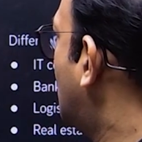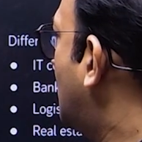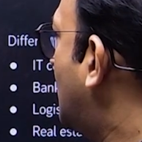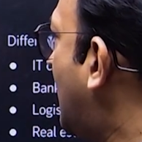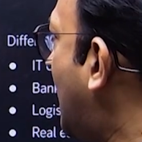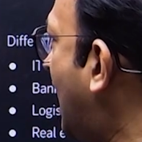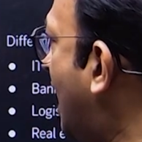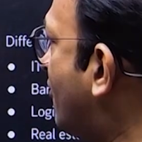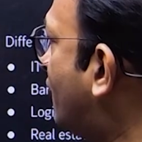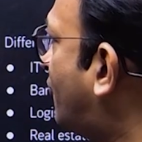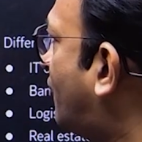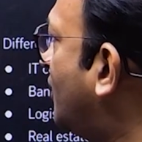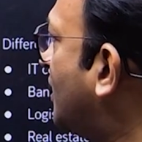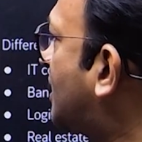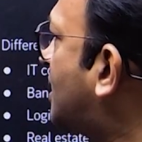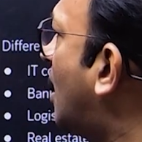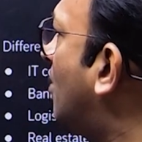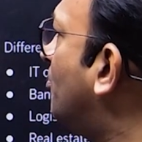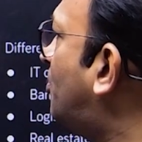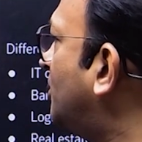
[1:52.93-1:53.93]
Every
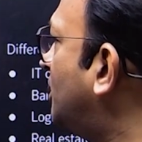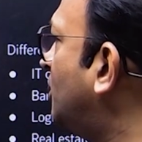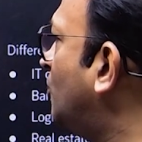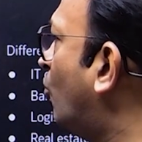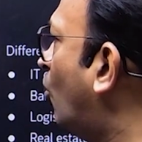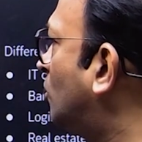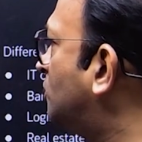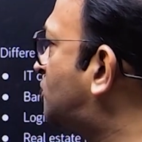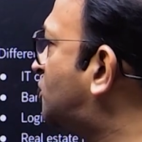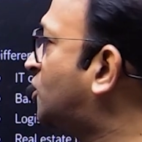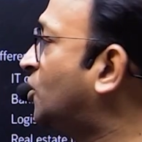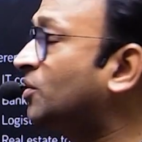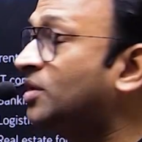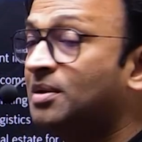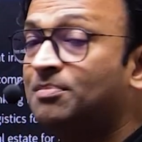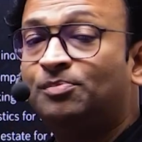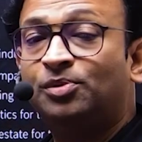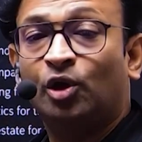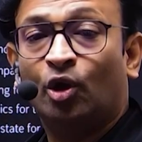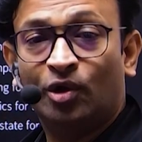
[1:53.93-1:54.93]
company wants good
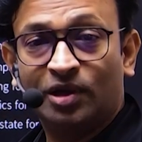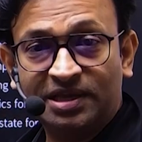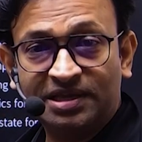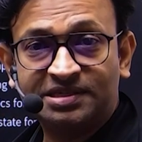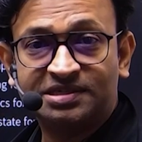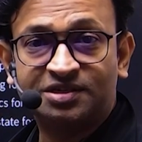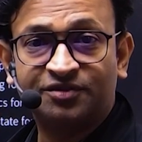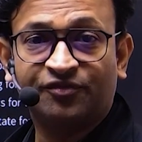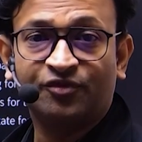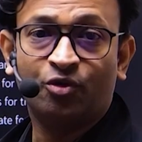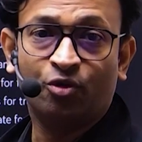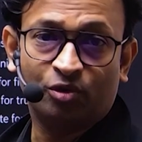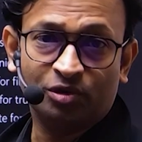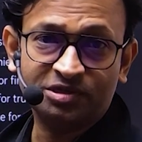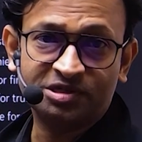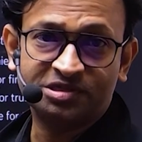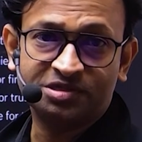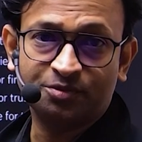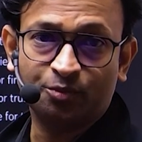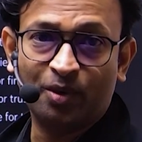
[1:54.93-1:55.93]
employees, of
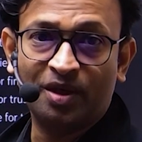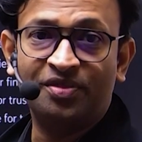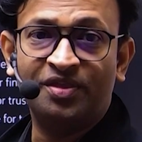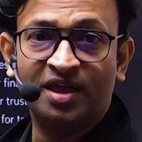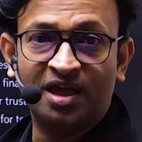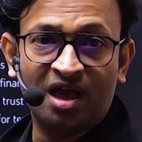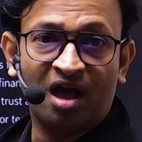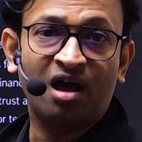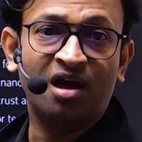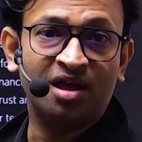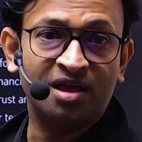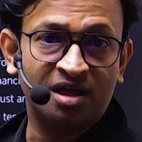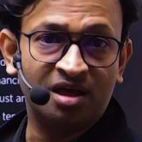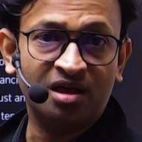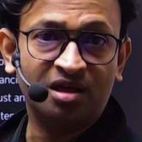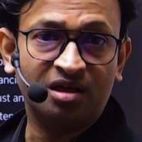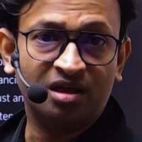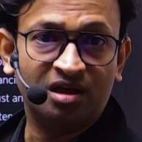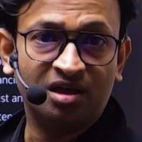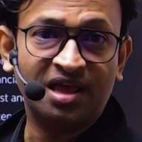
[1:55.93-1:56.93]
course, when they hire
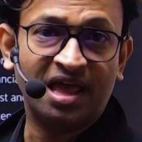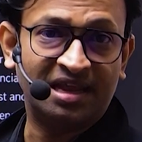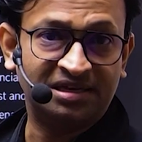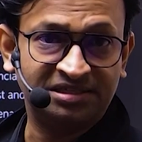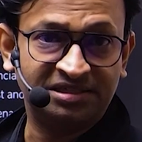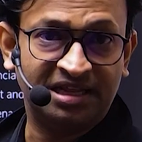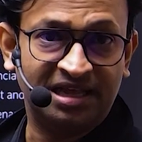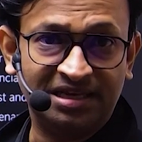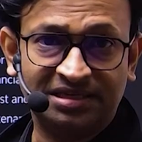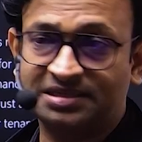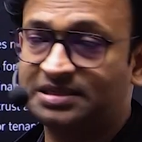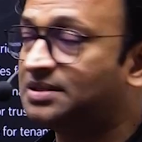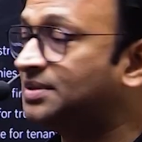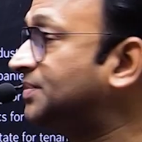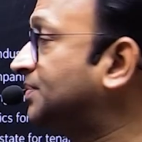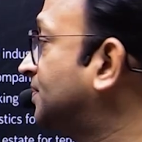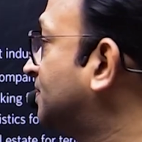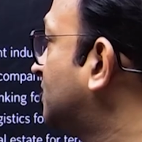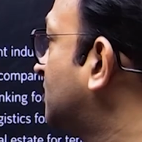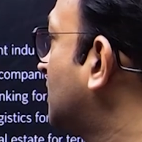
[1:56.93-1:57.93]
a candidate.
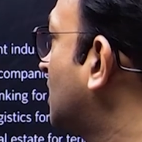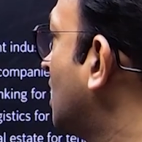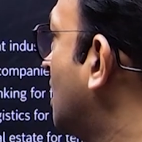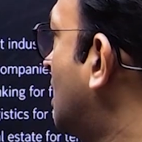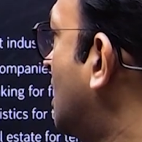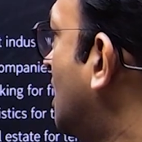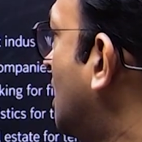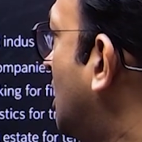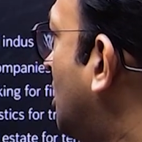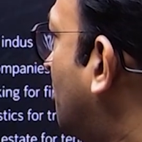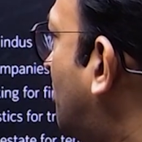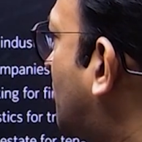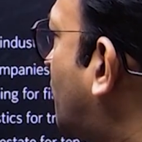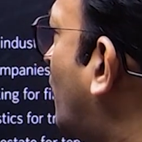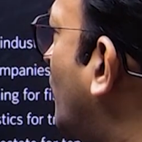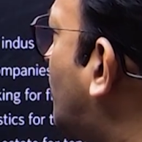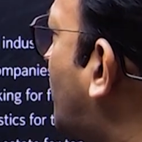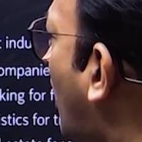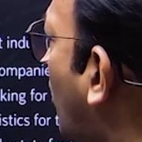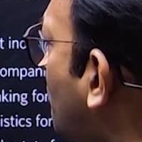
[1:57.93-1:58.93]
But without